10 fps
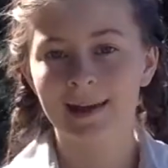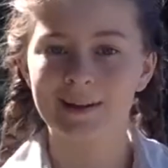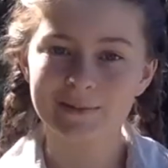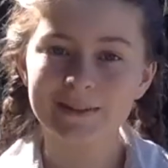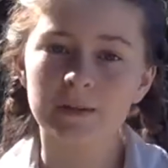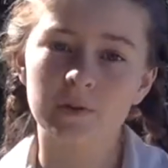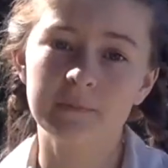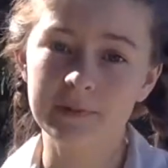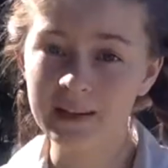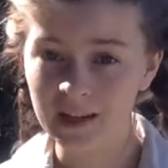I really
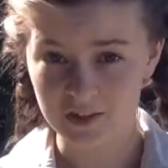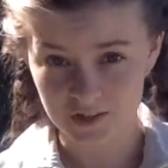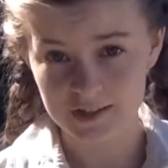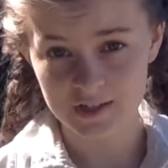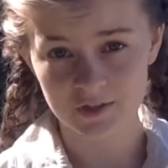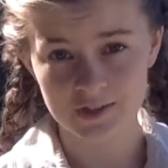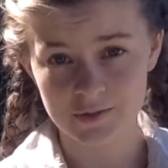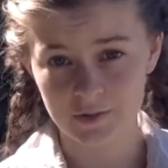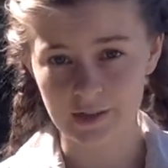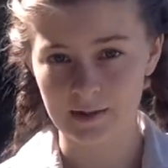would be a good addition to
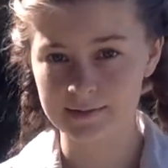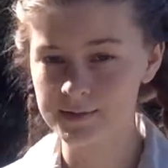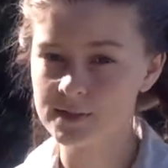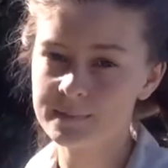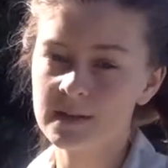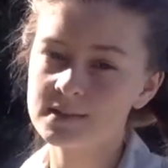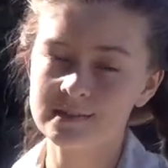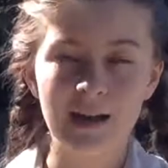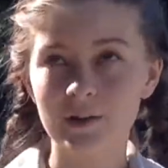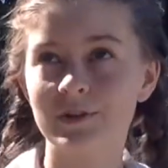student council because
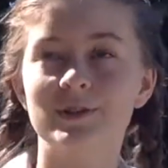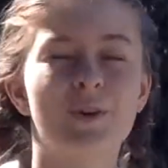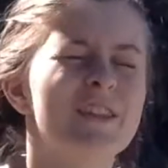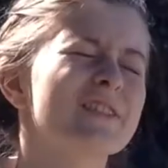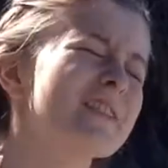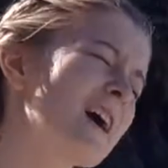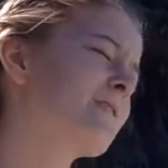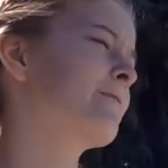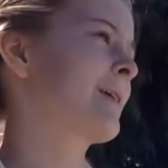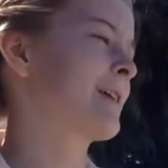not only do I
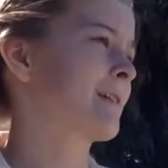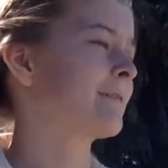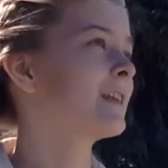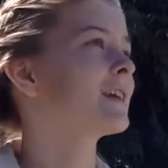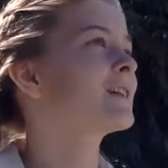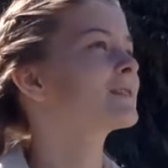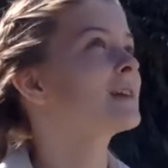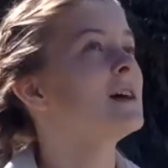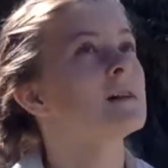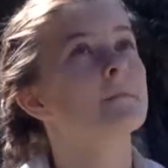love making videos,
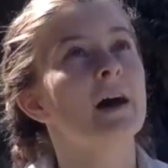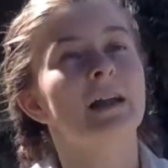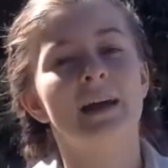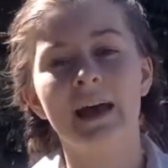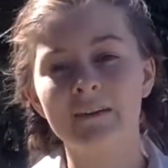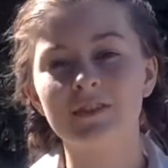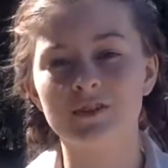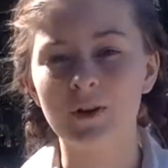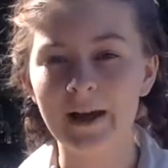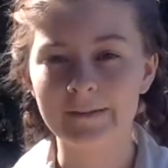but I have the
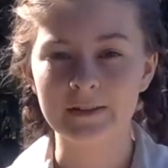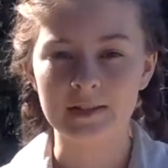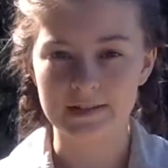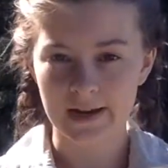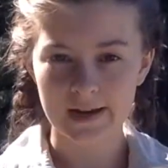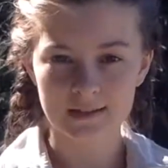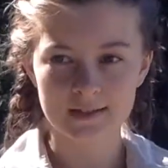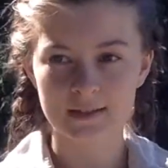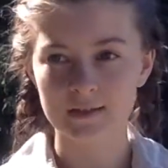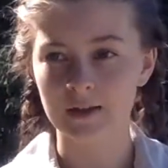drive and desire
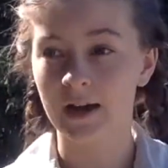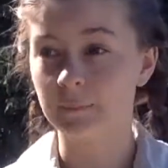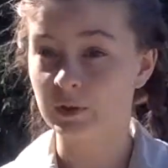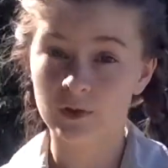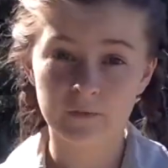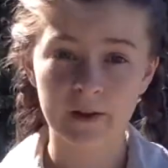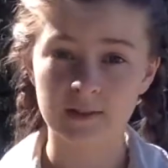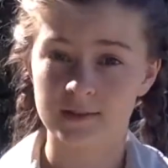to help unify our